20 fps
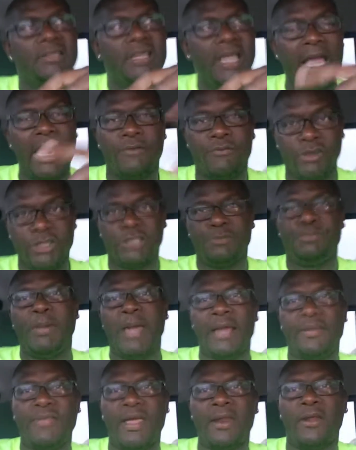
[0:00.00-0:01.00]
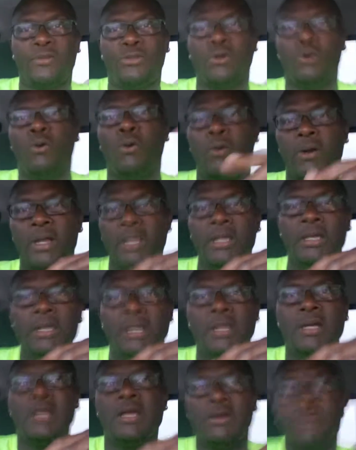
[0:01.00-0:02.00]
and respect that authority,
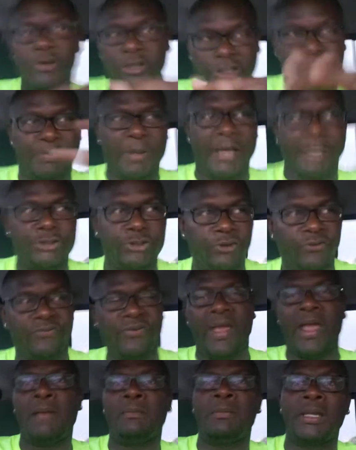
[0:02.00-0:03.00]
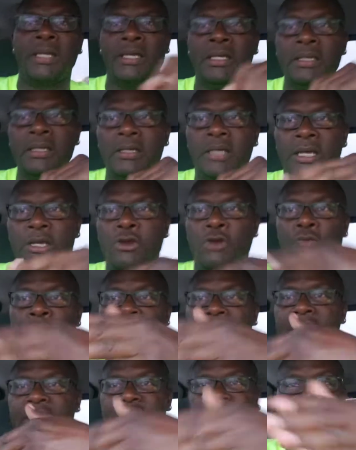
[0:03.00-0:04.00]
respect your family and your
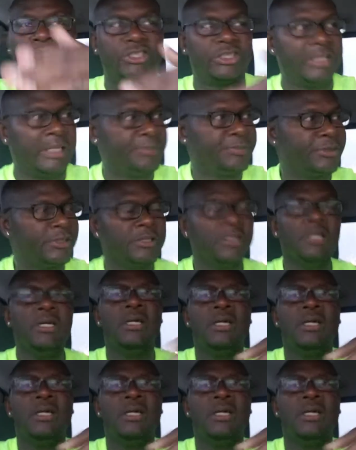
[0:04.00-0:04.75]
relationships